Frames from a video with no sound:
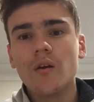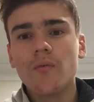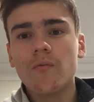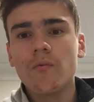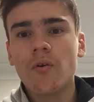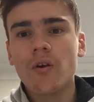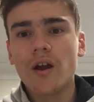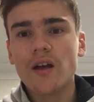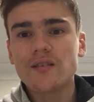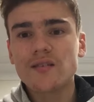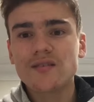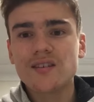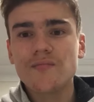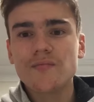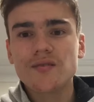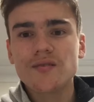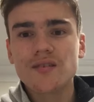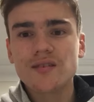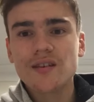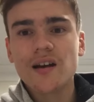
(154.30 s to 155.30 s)
well done to
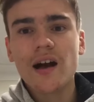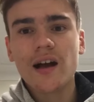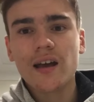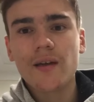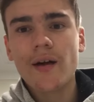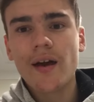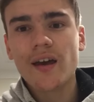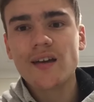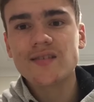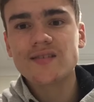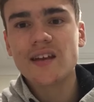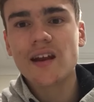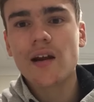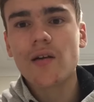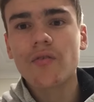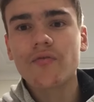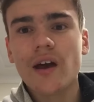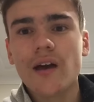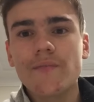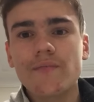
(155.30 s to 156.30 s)
Simi Sasagi making his
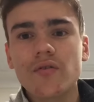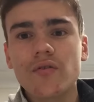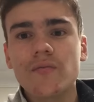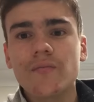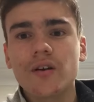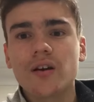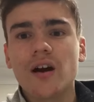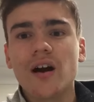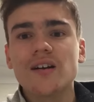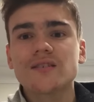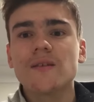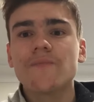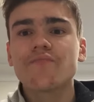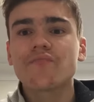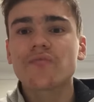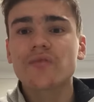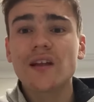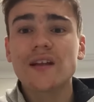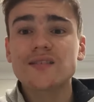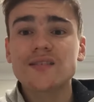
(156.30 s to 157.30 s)
NRL debut. But guys,
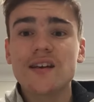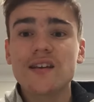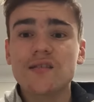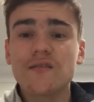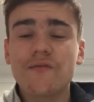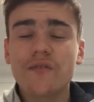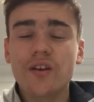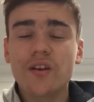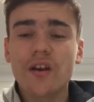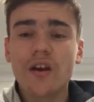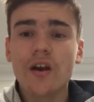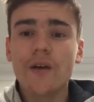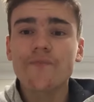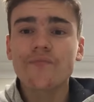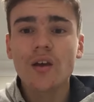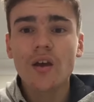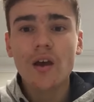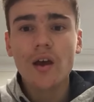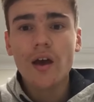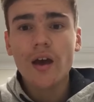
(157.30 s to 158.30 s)
that's the end of the
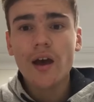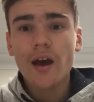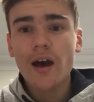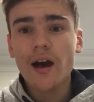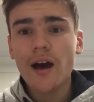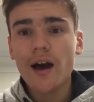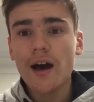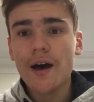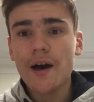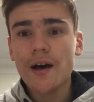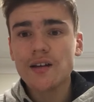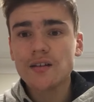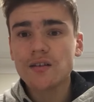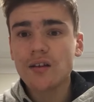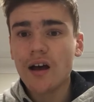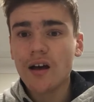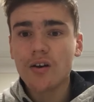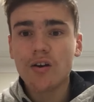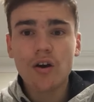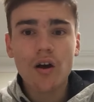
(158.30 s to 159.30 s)
video.
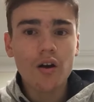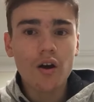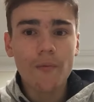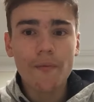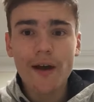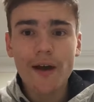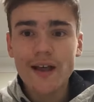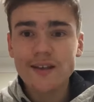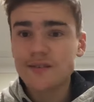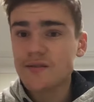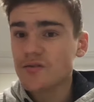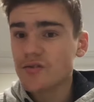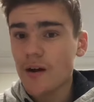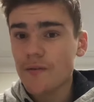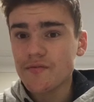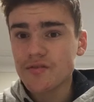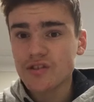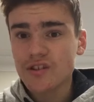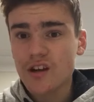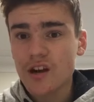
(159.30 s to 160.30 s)
Like, comment, and
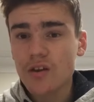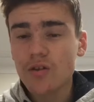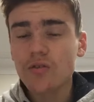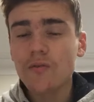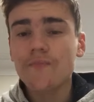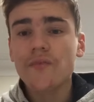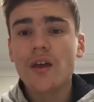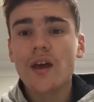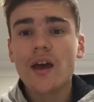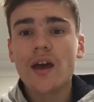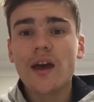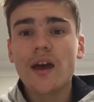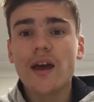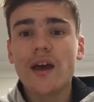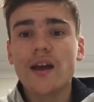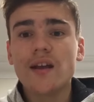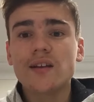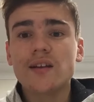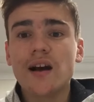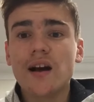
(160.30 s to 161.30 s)
subscribe to the channel,
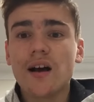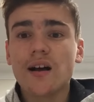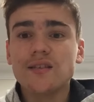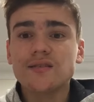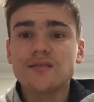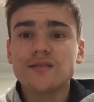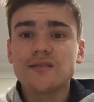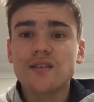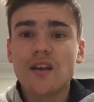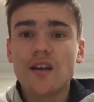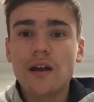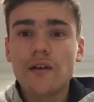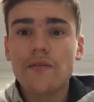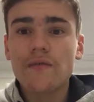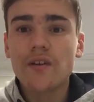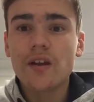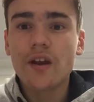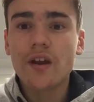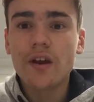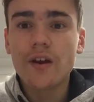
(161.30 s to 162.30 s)
and see you in
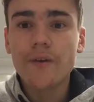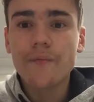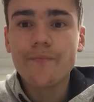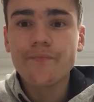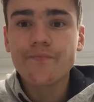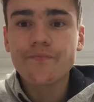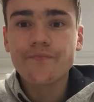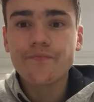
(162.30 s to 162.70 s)
another video.